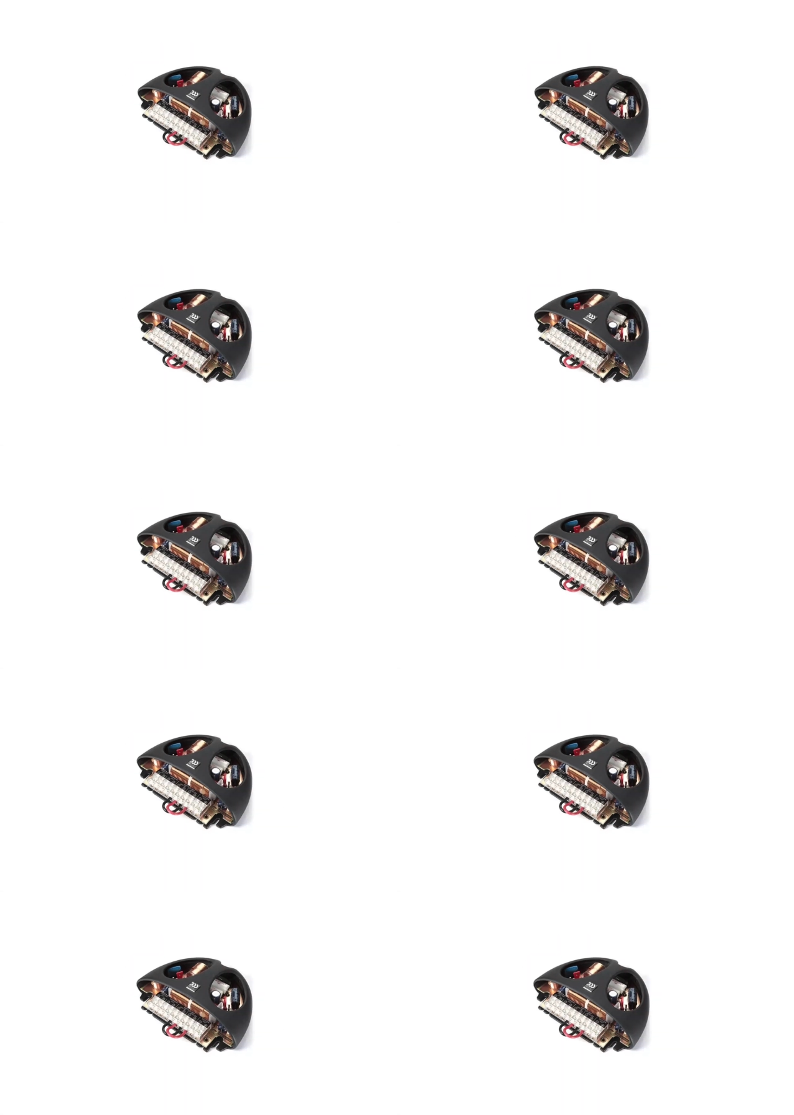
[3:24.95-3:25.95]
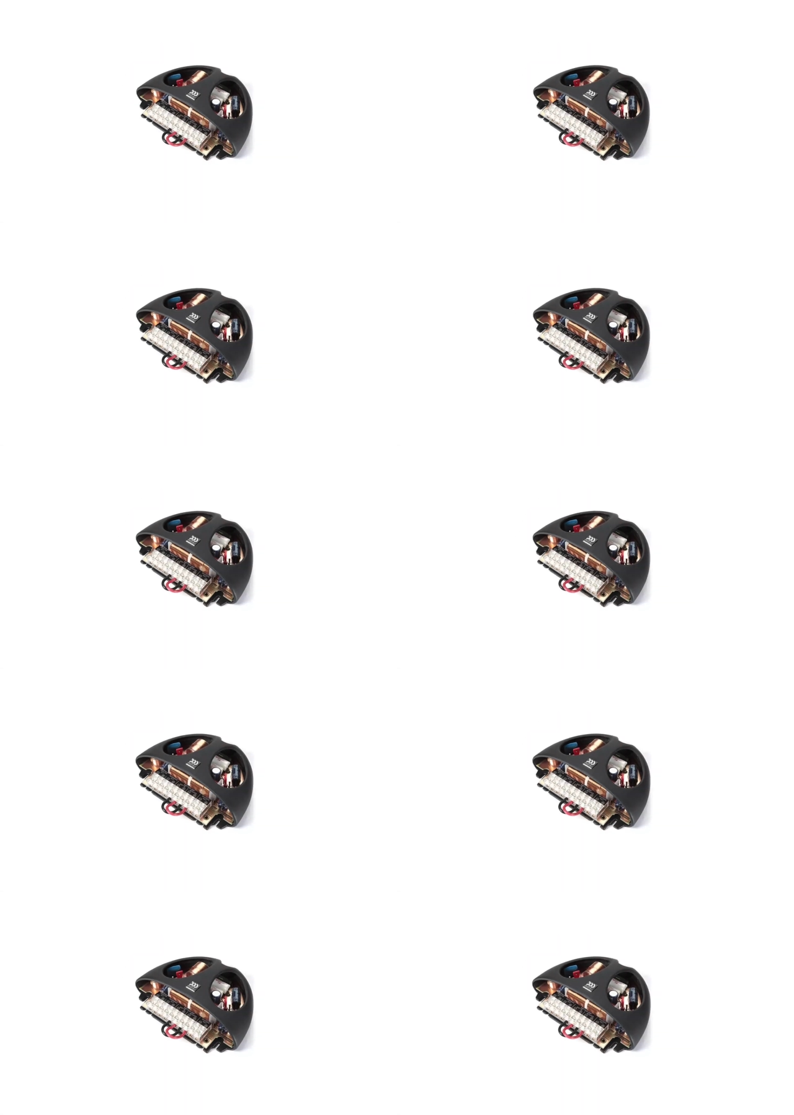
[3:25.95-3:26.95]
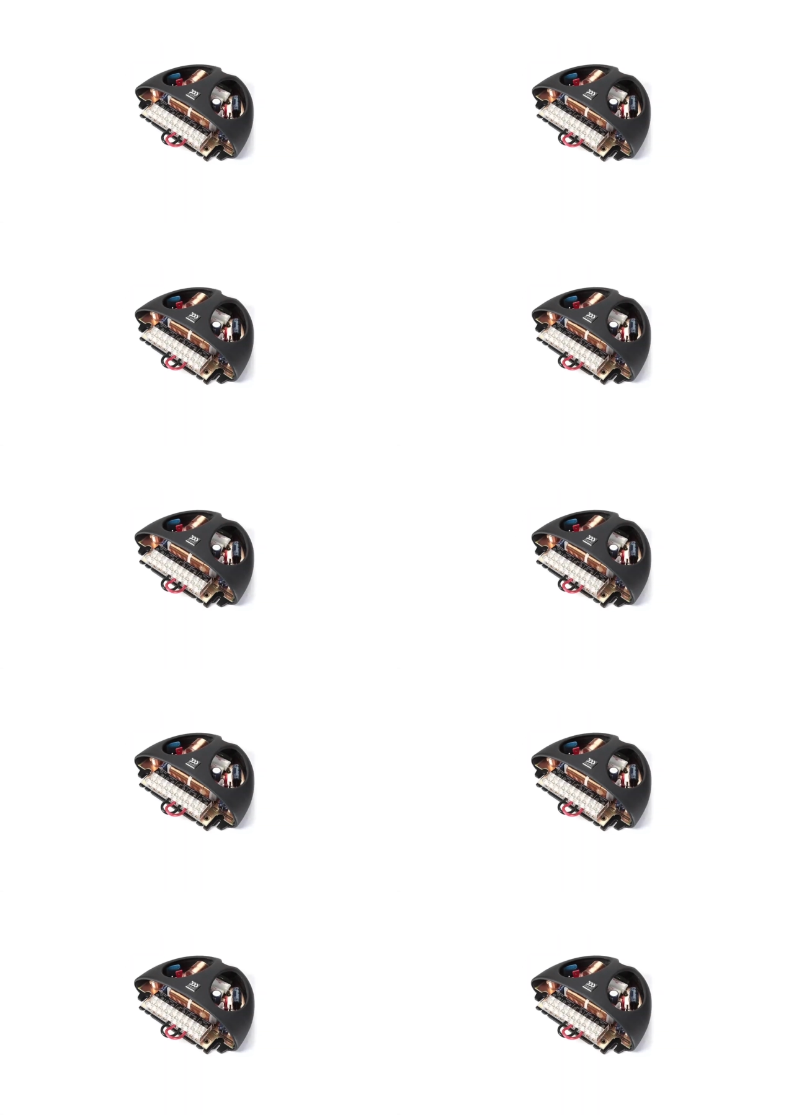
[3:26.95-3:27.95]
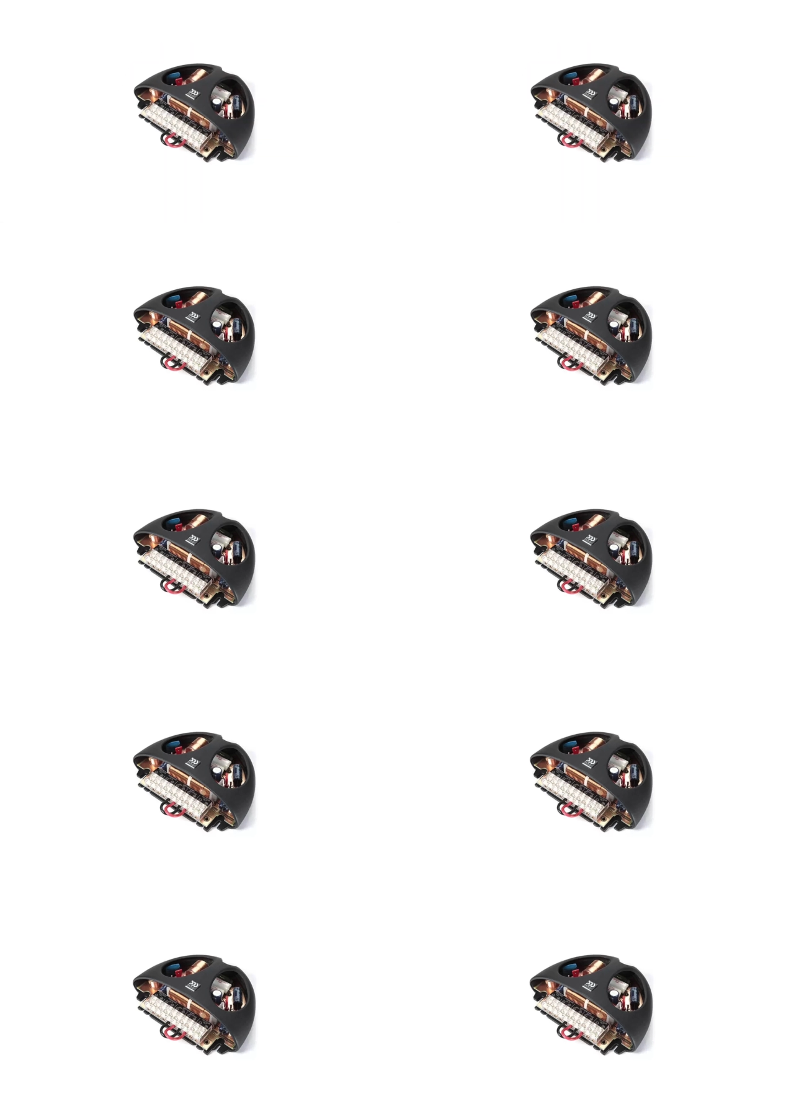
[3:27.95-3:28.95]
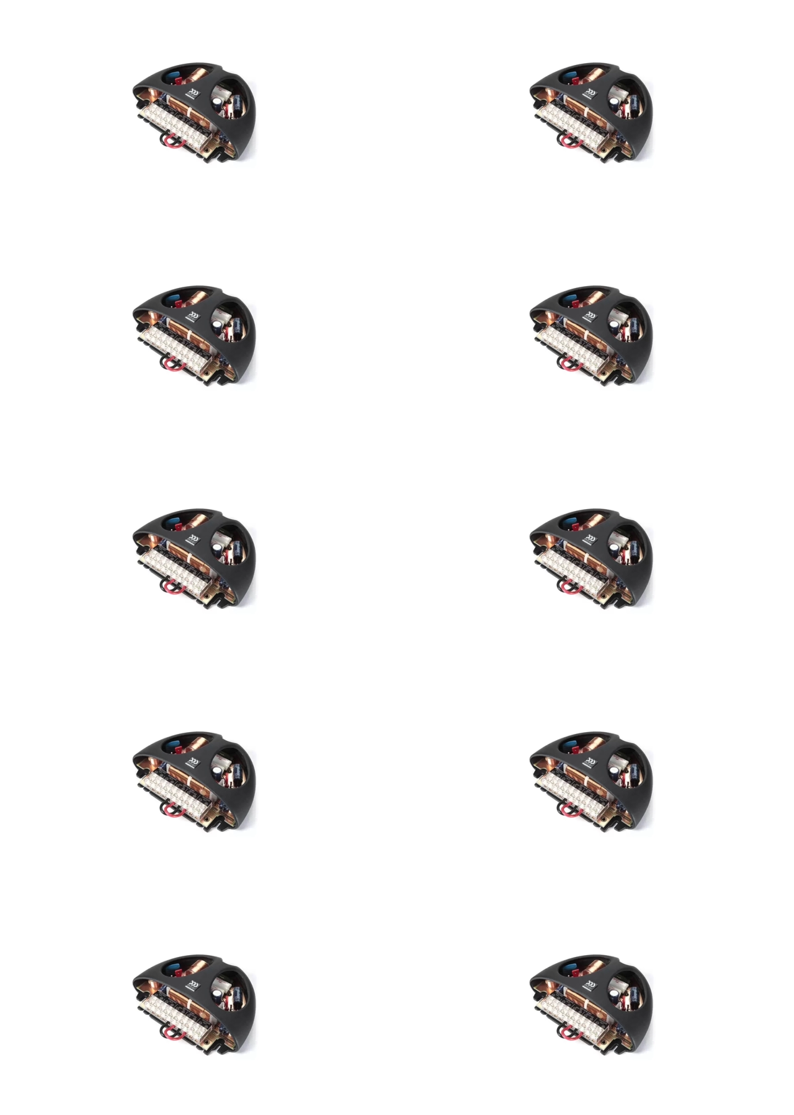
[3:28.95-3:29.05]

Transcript: (no speaker visible)